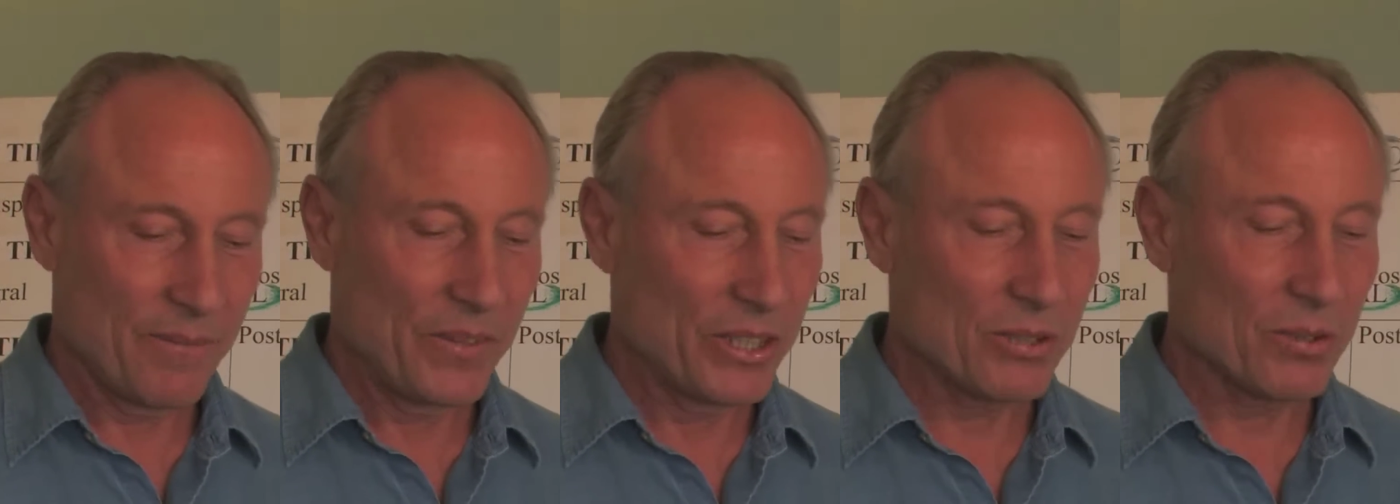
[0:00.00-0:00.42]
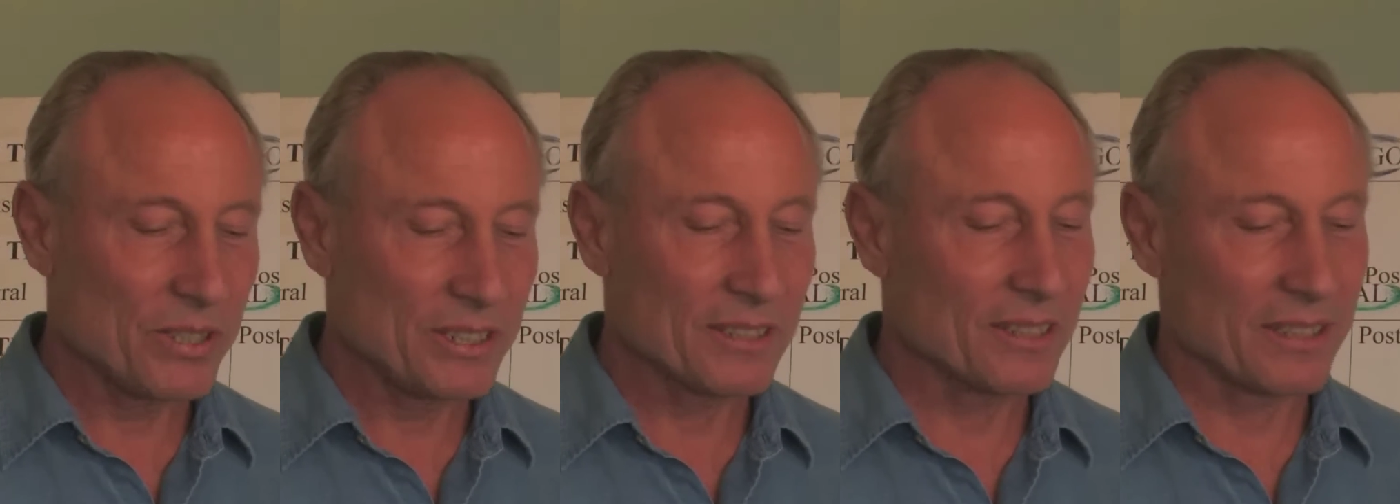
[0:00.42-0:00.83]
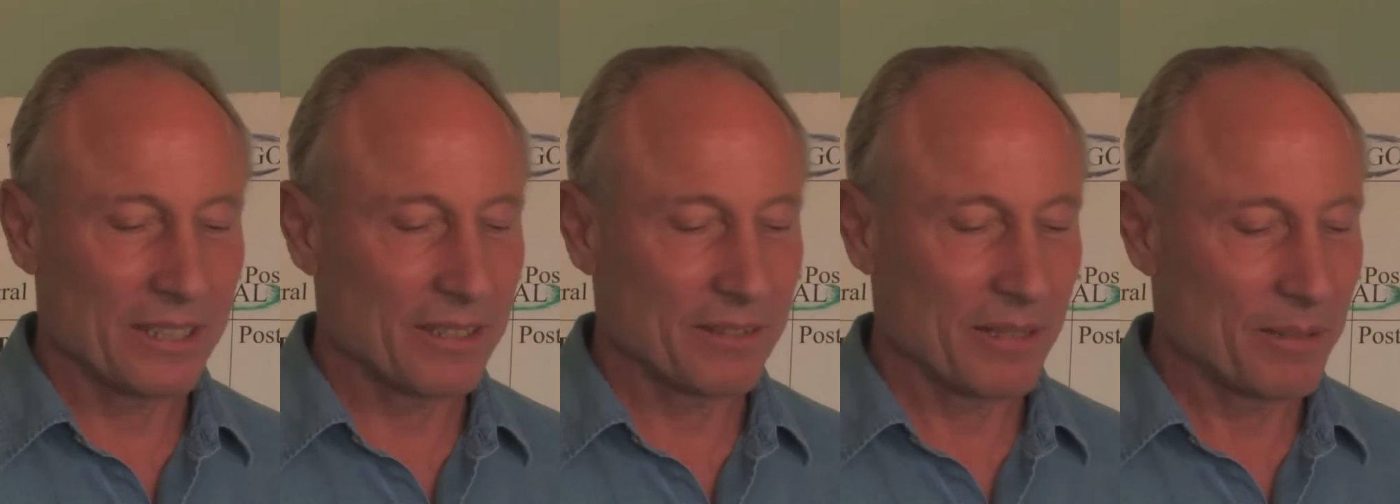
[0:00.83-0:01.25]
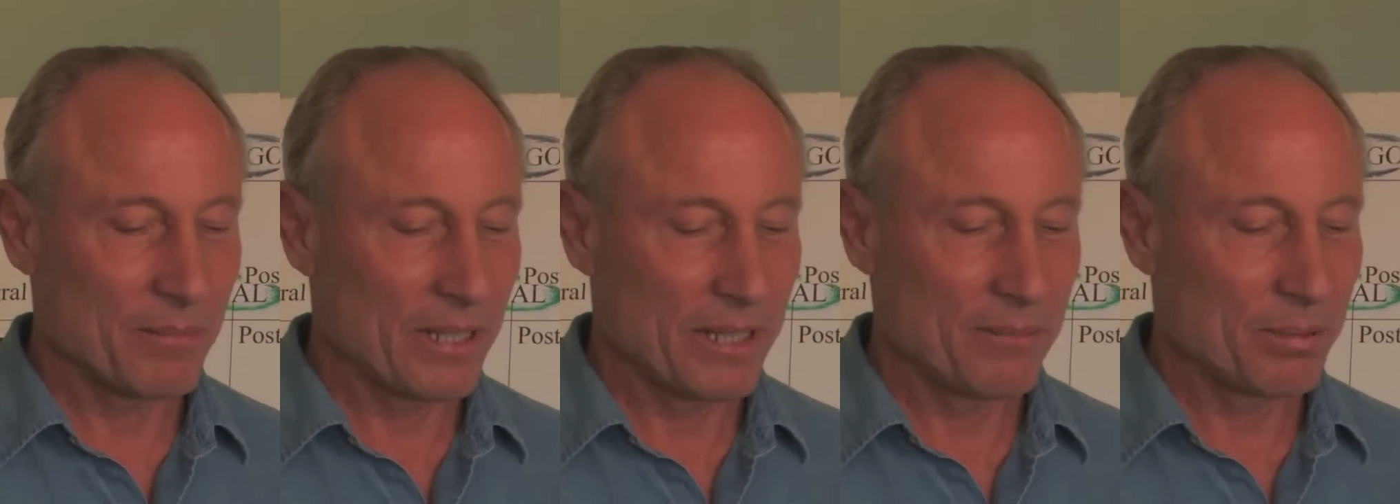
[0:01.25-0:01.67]
increasingly,
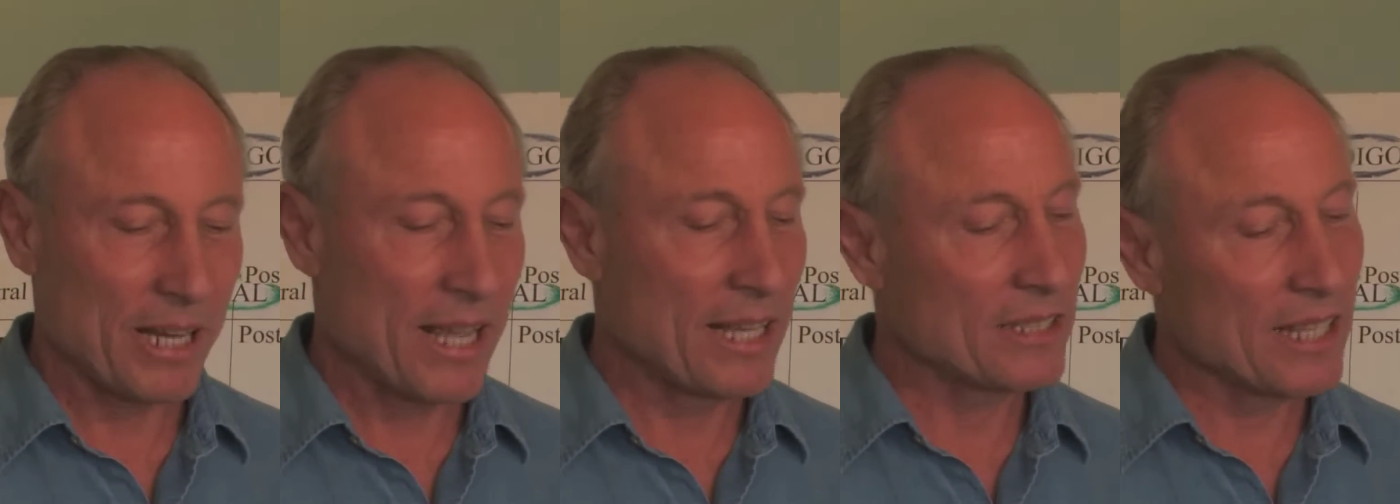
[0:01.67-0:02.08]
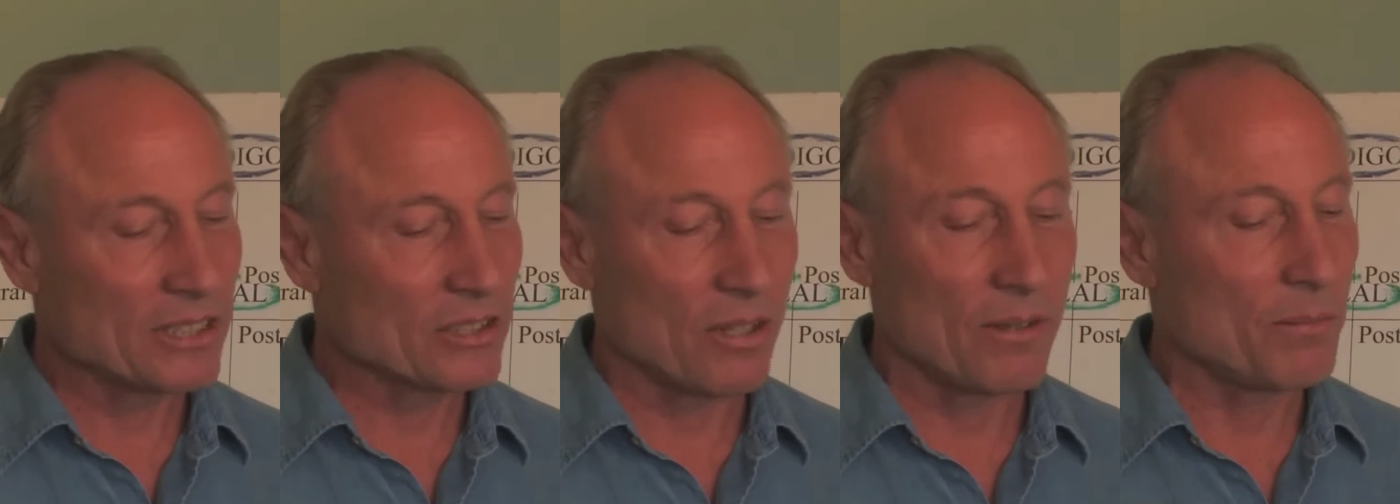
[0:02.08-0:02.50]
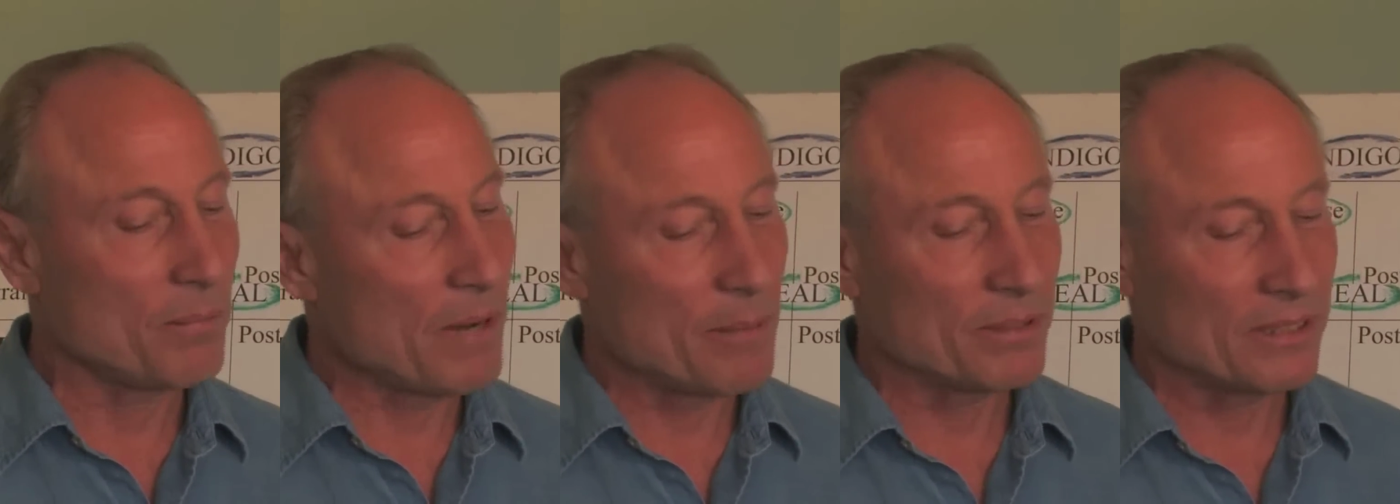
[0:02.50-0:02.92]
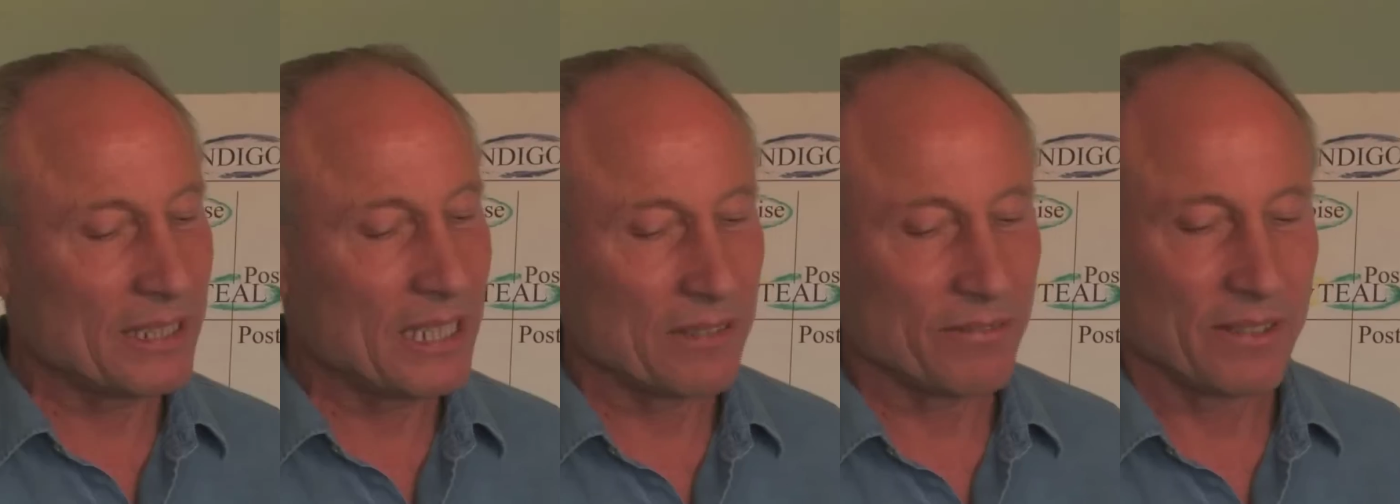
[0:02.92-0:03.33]
impre- and and so my
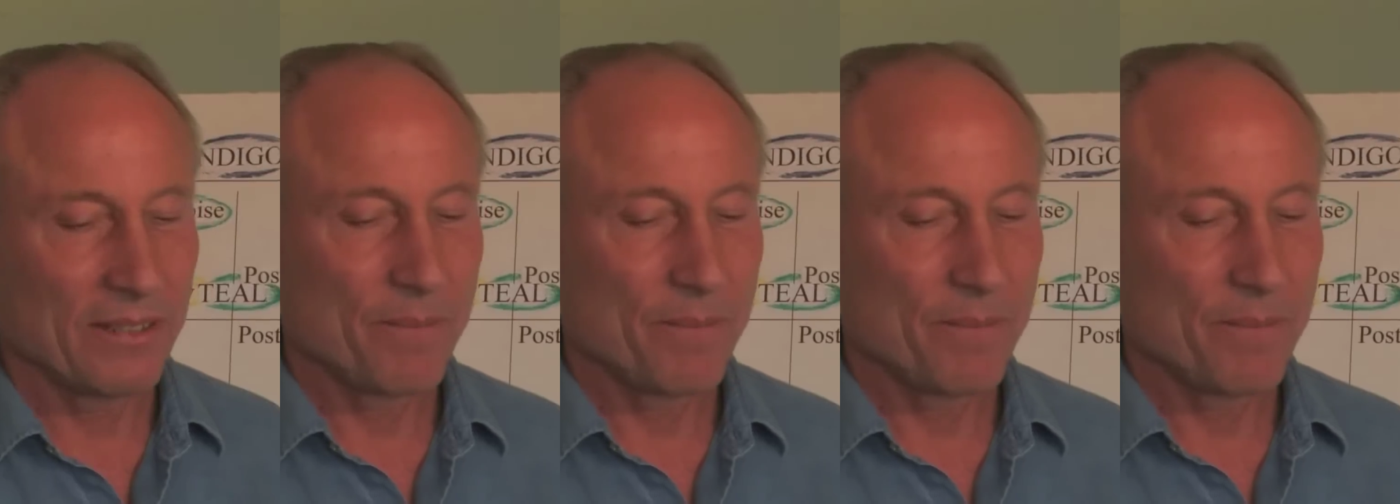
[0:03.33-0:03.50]
belief,